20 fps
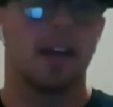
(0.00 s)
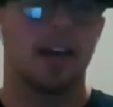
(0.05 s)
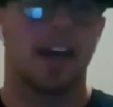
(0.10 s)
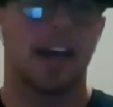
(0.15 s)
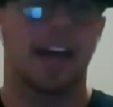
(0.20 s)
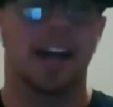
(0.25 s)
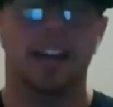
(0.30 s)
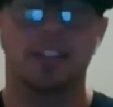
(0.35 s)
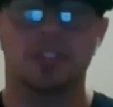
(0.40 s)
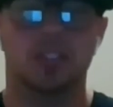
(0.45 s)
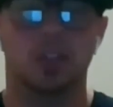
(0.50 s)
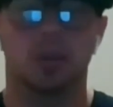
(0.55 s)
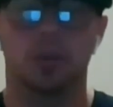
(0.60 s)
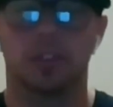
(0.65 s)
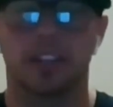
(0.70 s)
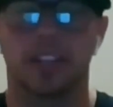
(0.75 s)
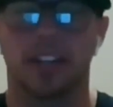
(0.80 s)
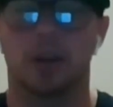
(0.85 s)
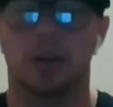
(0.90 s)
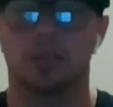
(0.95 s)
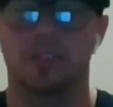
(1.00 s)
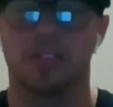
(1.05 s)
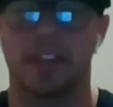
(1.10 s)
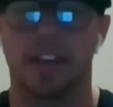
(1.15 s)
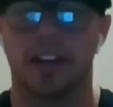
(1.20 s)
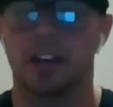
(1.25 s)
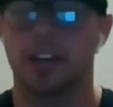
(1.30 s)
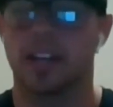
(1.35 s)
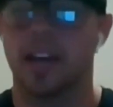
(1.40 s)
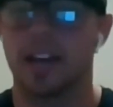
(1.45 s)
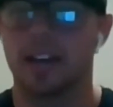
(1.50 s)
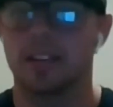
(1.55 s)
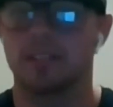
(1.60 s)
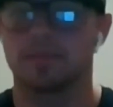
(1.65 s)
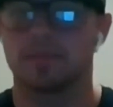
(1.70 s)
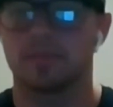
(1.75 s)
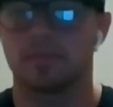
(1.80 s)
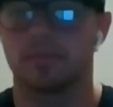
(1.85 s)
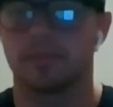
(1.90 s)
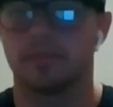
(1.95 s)
And I just don't think I was there yet
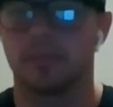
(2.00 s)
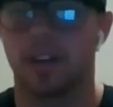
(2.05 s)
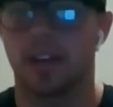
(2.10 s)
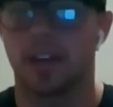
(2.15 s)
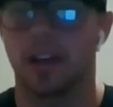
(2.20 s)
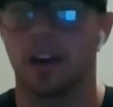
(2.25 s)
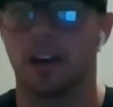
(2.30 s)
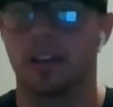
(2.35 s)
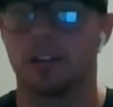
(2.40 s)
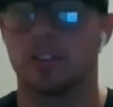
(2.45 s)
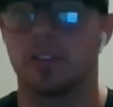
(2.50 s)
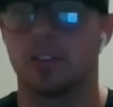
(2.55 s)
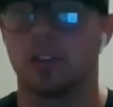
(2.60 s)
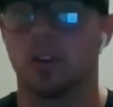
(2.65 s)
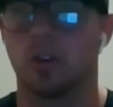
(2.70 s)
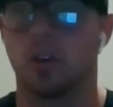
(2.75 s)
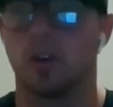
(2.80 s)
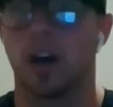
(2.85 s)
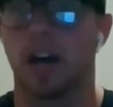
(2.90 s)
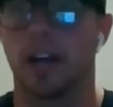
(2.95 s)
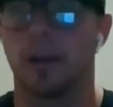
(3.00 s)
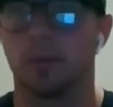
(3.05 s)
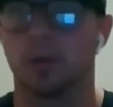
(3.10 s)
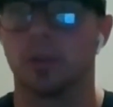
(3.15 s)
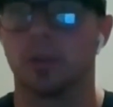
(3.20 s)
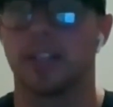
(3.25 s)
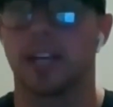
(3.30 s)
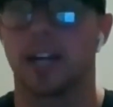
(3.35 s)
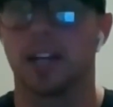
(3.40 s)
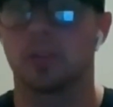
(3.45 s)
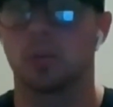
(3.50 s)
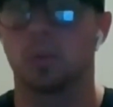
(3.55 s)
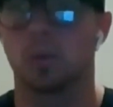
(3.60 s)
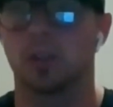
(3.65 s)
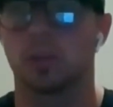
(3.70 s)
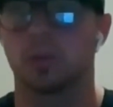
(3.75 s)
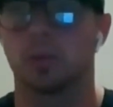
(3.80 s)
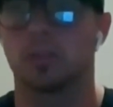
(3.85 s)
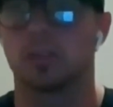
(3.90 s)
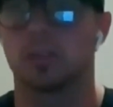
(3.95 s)
until I really got to
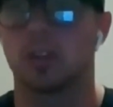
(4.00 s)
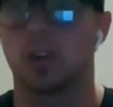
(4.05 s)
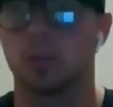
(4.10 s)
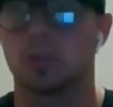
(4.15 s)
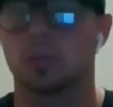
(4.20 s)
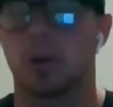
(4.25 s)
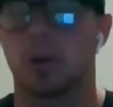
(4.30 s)
work with Coach